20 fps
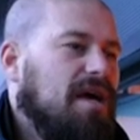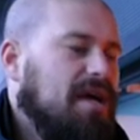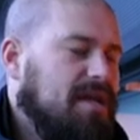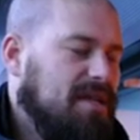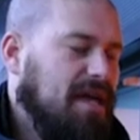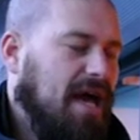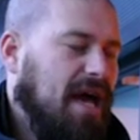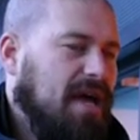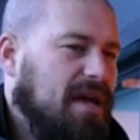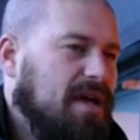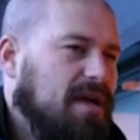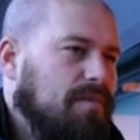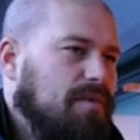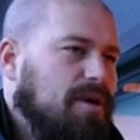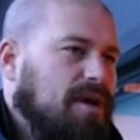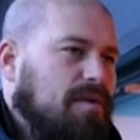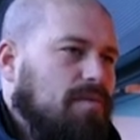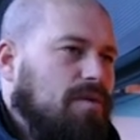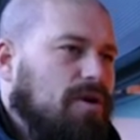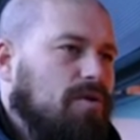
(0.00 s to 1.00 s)
Yeah,
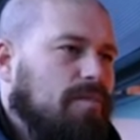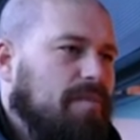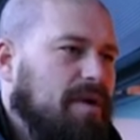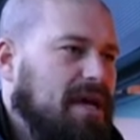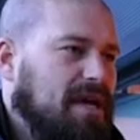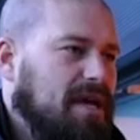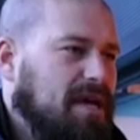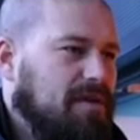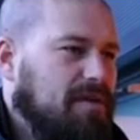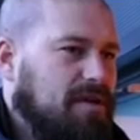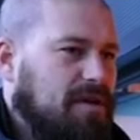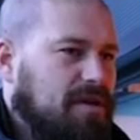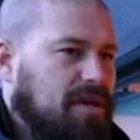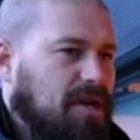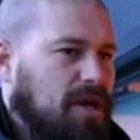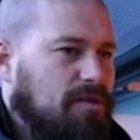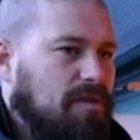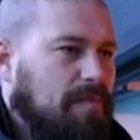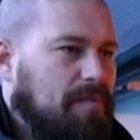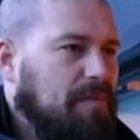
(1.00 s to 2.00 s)
it will be, and
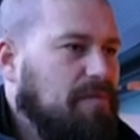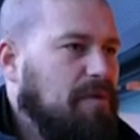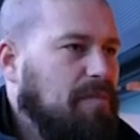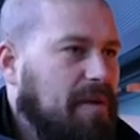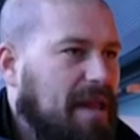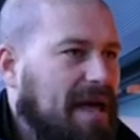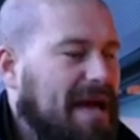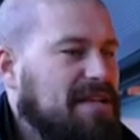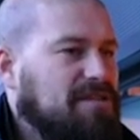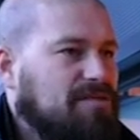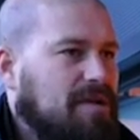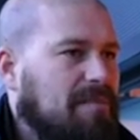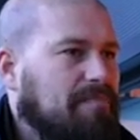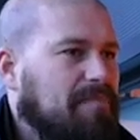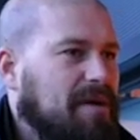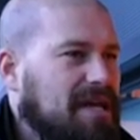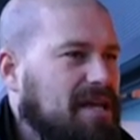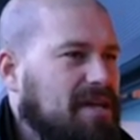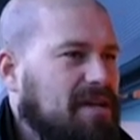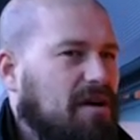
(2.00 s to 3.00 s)
the players are
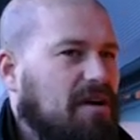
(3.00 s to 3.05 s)
upbeat.